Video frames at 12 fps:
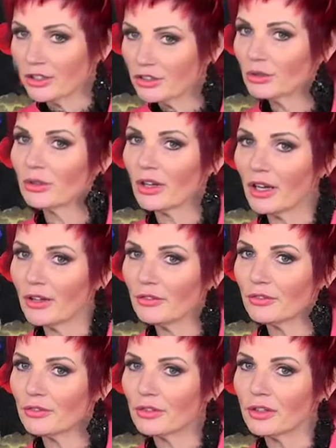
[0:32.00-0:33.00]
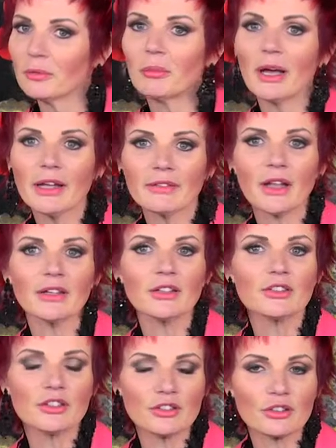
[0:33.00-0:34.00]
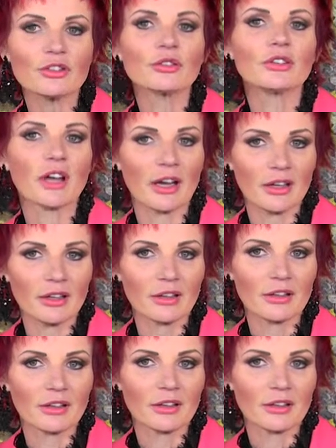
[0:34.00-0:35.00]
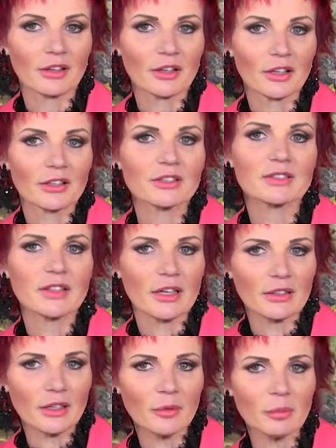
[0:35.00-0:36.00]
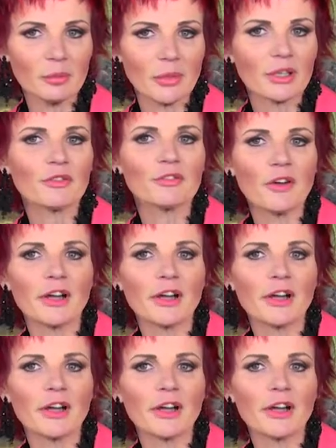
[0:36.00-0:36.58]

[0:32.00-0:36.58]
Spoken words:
change your life, make that decision today. Stand up and